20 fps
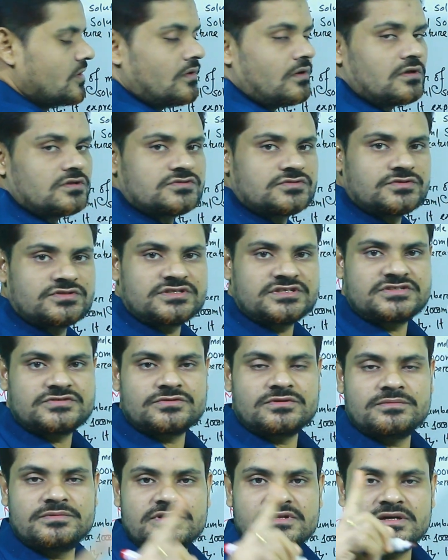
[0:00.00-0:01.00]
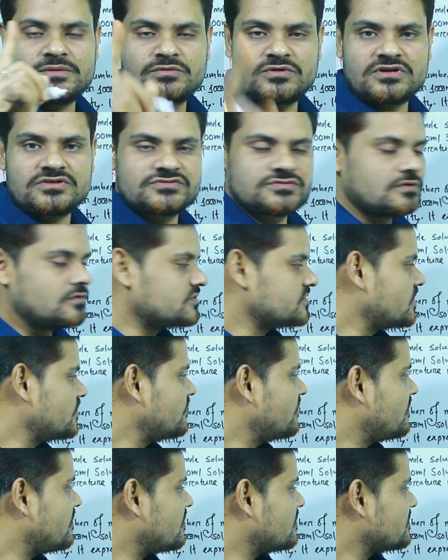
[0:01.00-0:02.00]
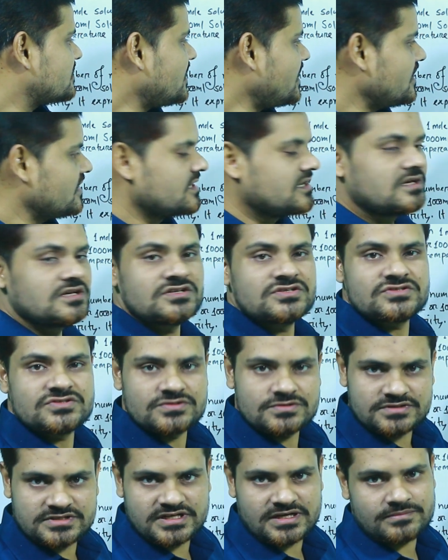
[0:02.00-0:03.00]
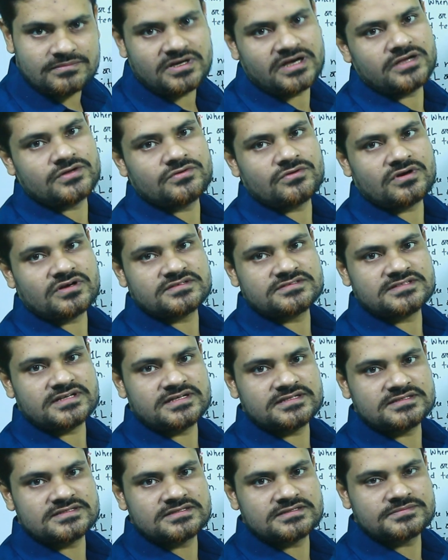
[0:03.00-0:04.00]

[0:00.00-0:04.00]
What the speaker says: also this will be the molar solution for the sodium hydroxide.